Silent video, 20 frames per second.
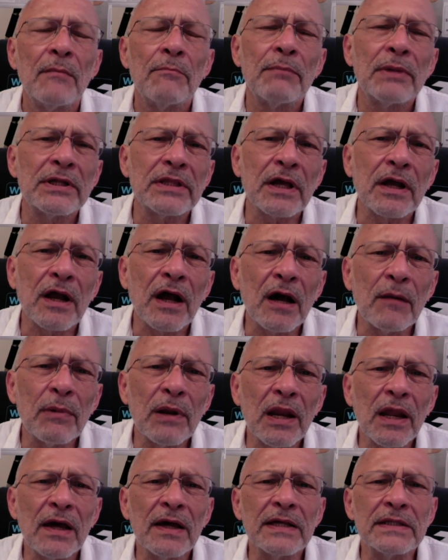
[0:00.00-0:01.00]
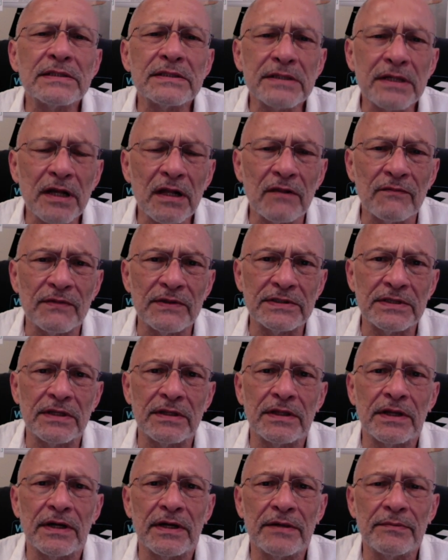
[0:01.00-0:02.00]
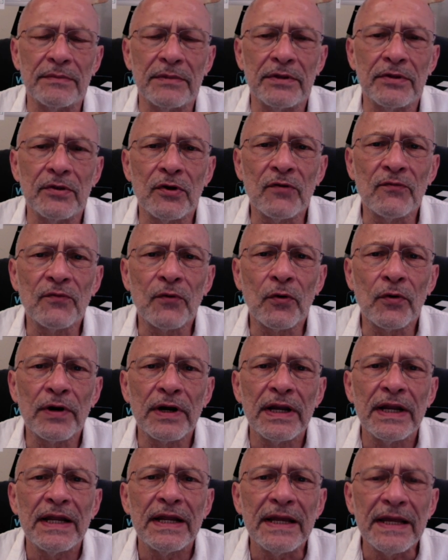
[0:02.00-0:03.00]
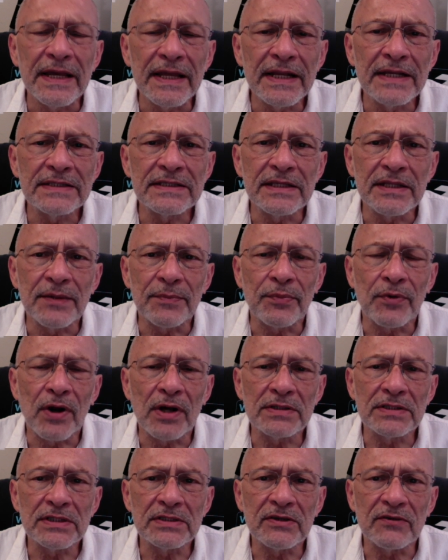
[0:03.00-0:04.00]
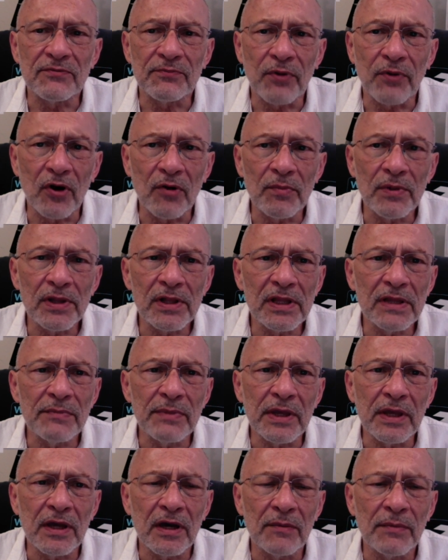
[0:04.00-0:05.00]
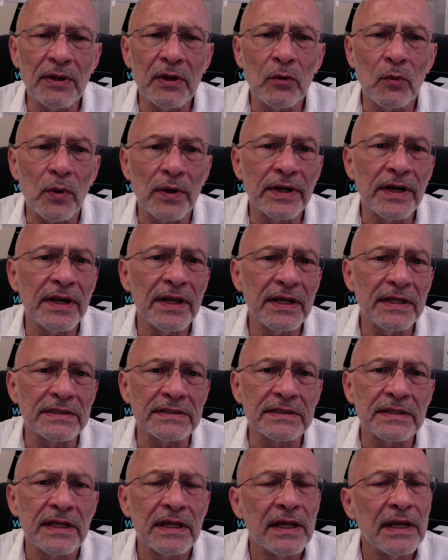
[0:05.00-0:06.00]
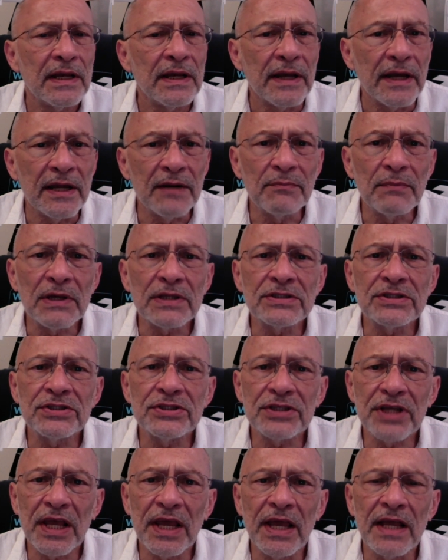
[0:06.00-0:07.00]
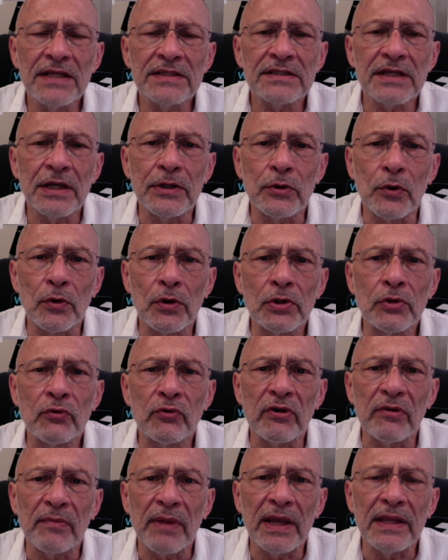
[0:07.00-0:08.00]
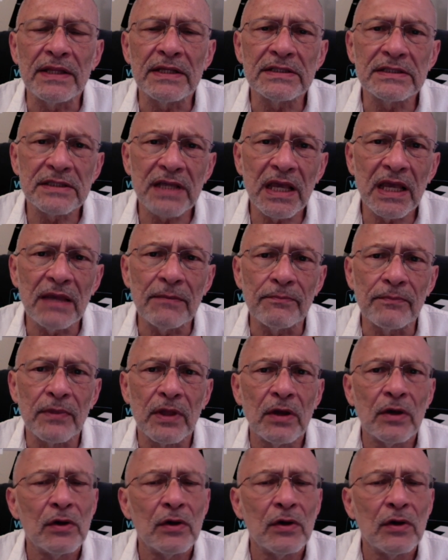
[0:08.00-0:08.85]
But the Kabbalah itself is in time. Therefore, it is in the process of permanently becoming what it is. It must change in order to remain the same.